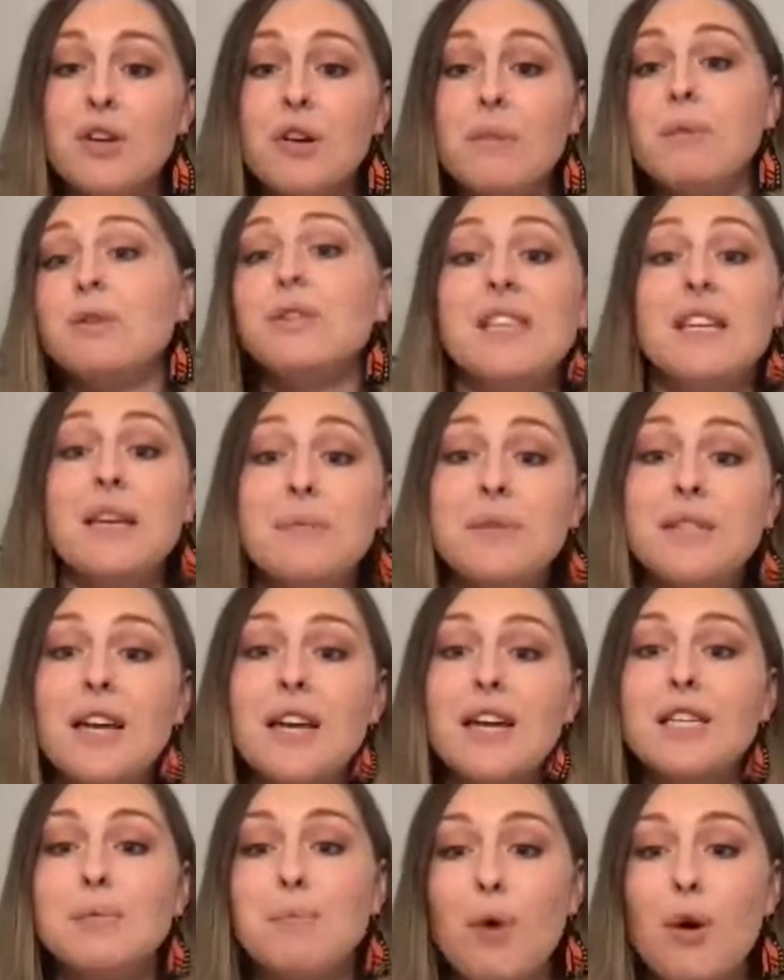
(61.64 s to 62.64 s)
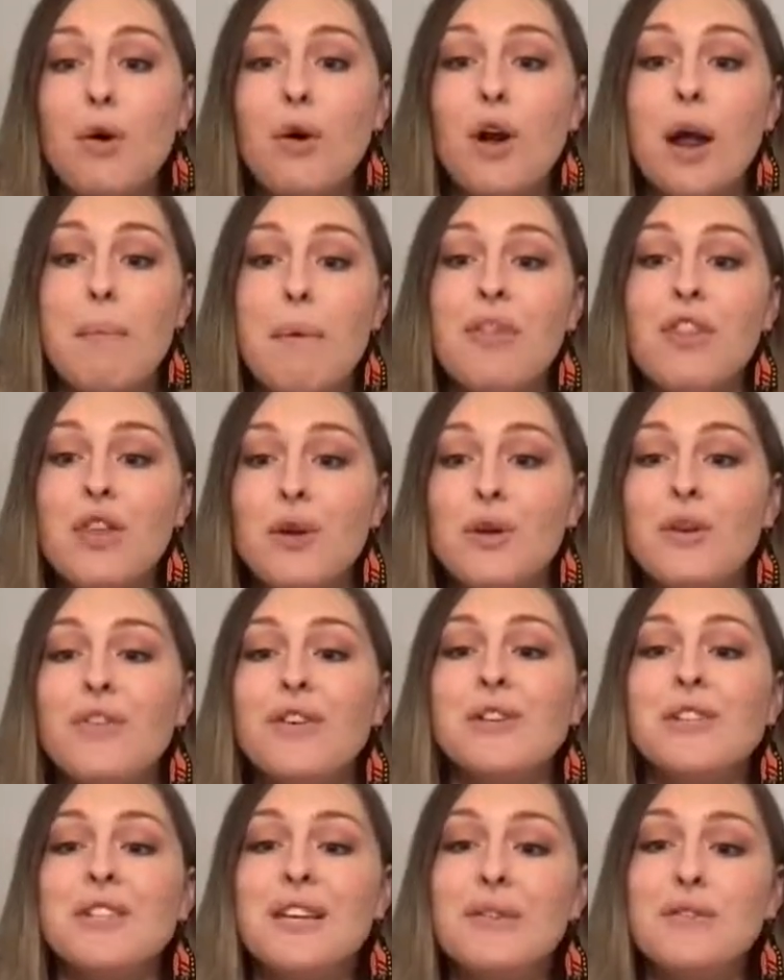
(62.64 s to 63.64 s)
of Museum Studies program at the
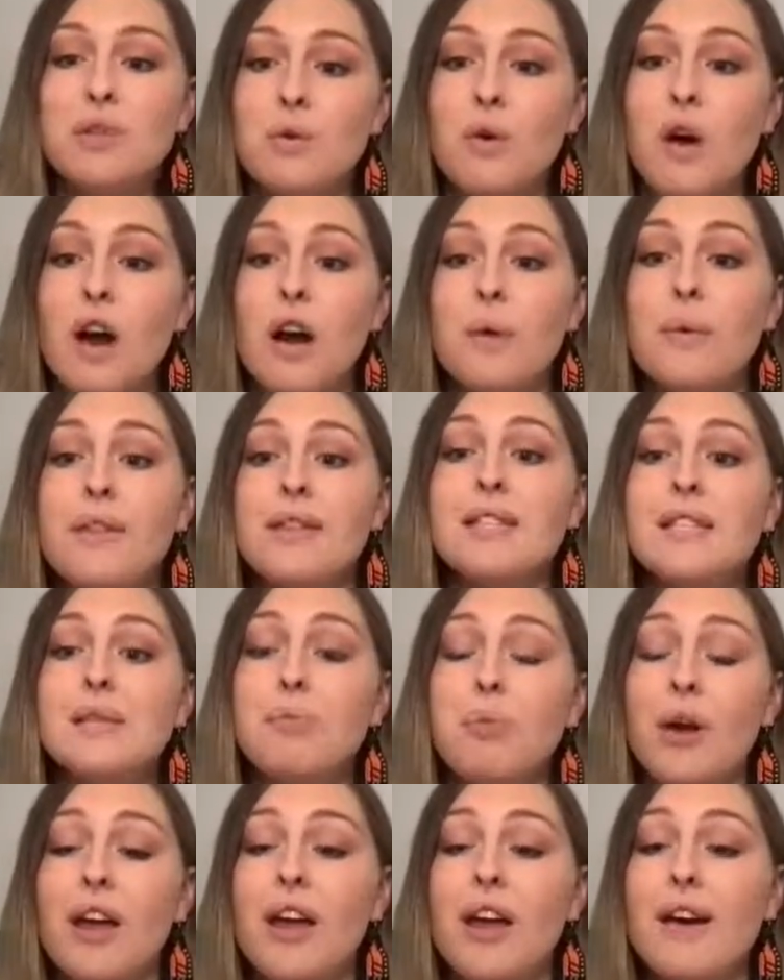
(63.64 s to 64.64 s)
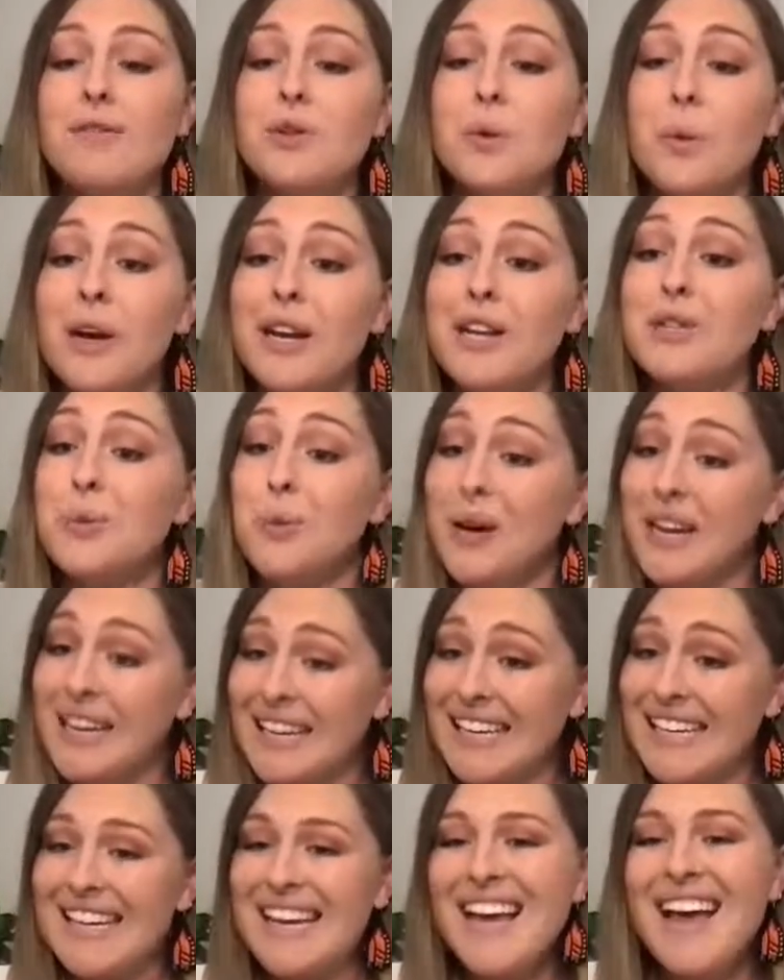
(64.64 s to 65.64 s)
University of Toronto in the spring of
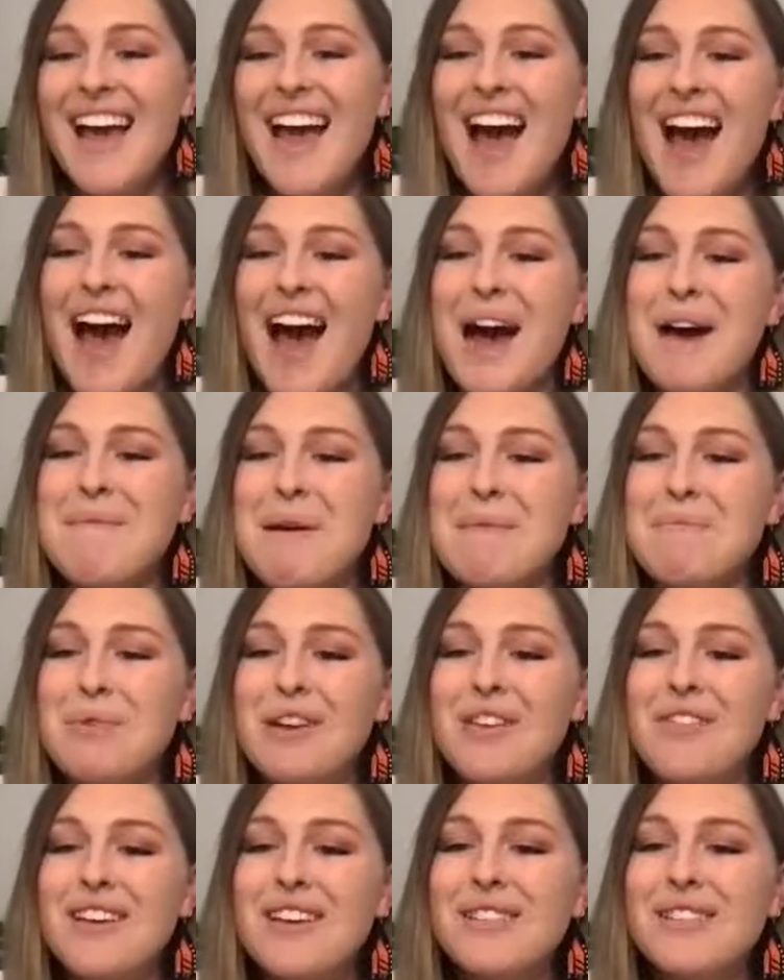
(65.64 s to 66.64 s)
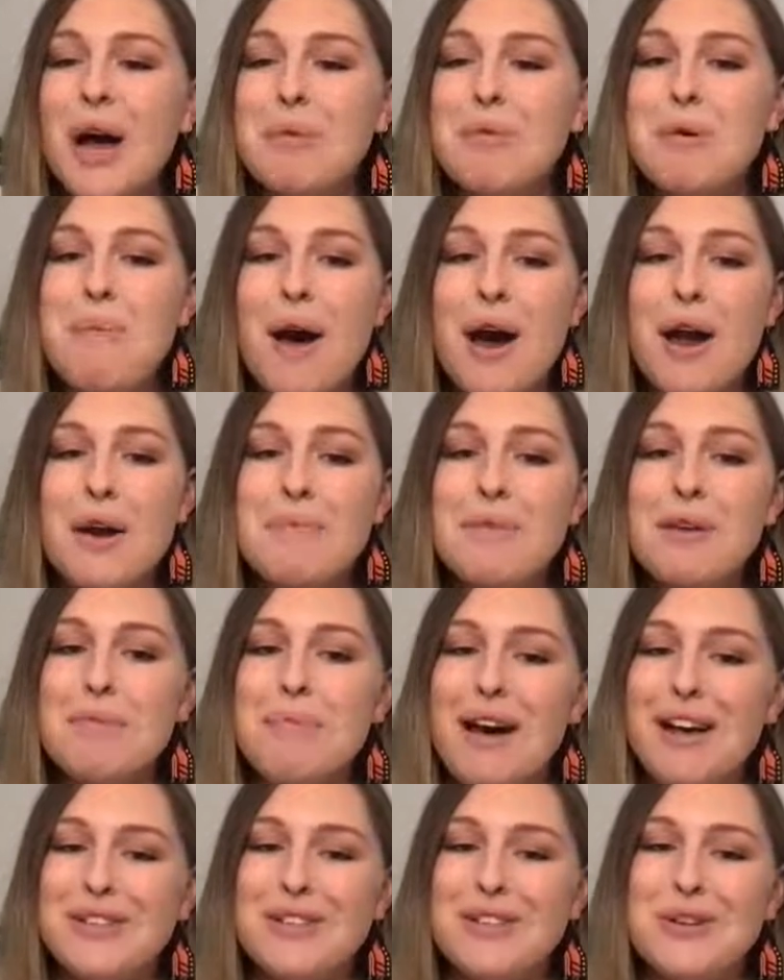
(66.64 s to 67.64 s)
2020. My previous alma mater,
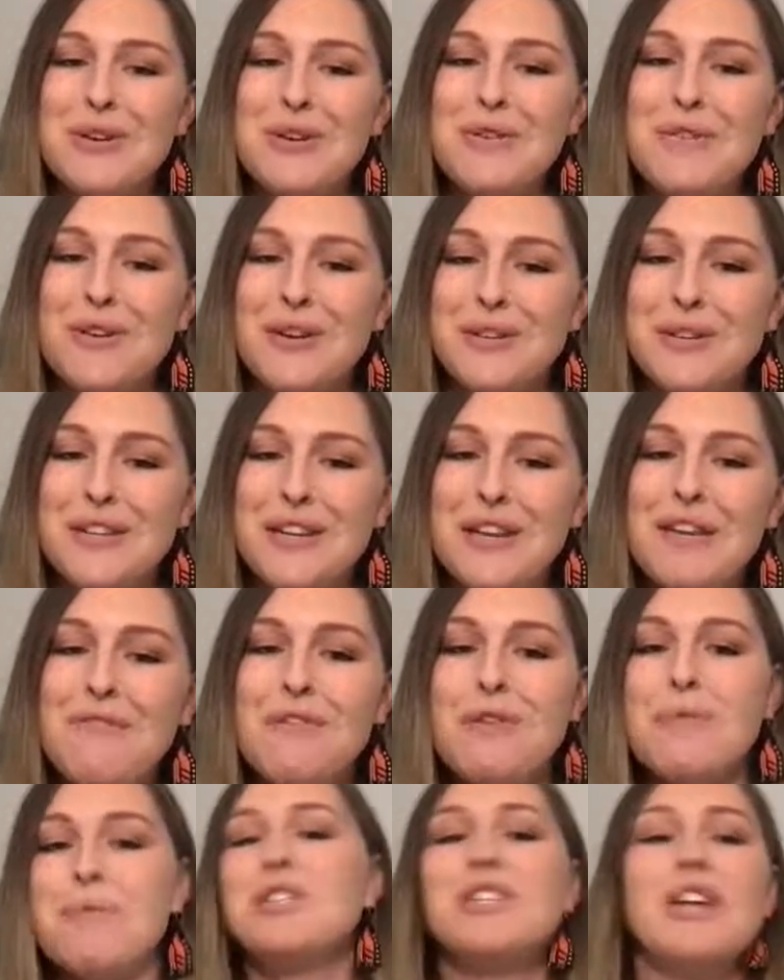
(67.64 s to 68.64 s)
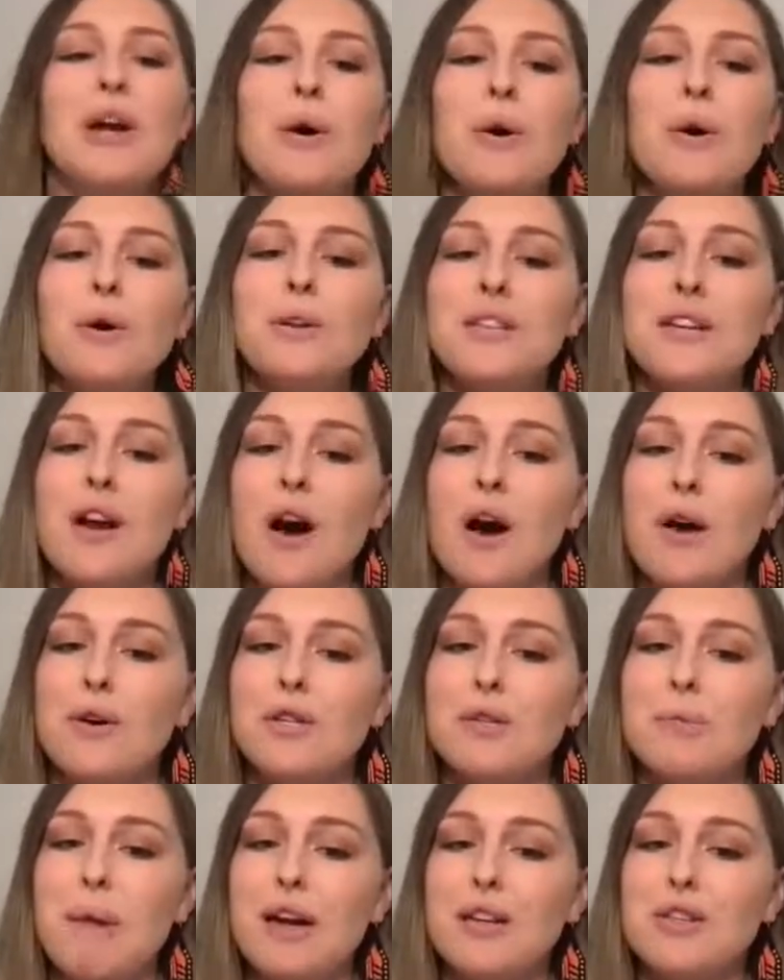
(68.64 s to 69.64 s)
McMaster University, from which I hold an
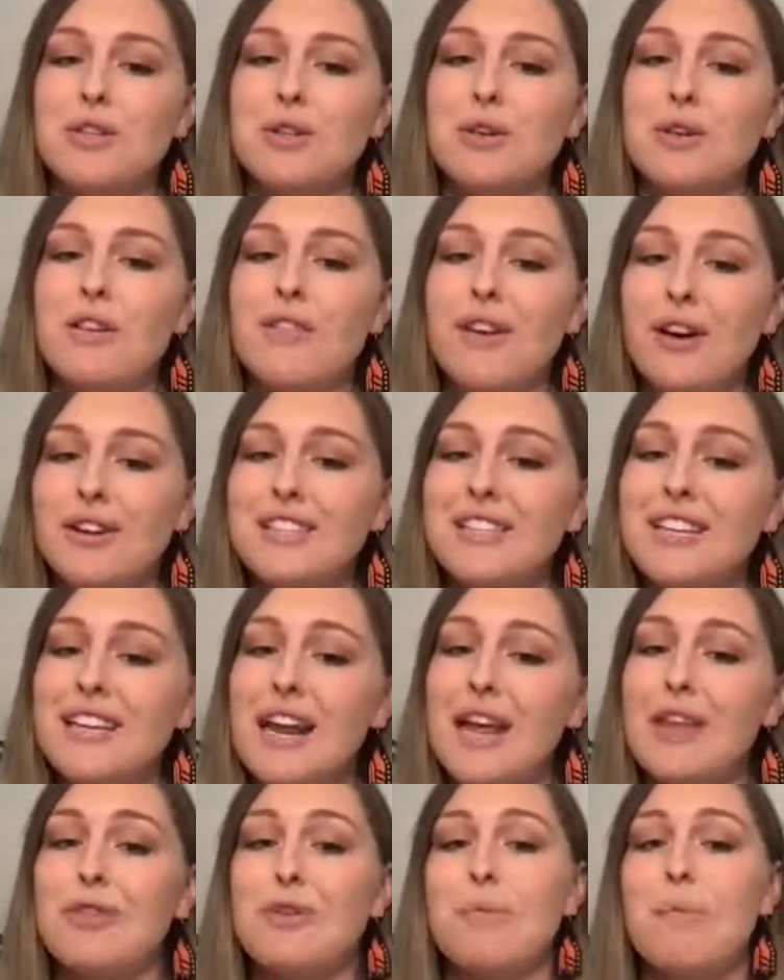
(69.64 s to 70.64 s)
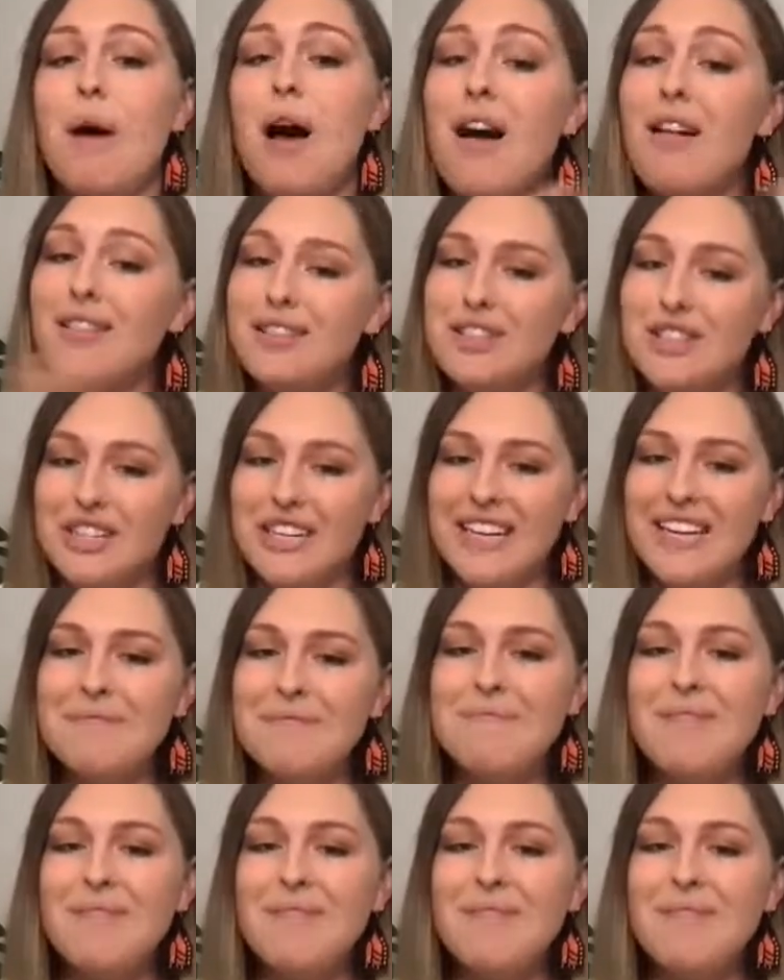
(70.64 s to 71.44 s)
honors Bachelor of Arts in Anthropology.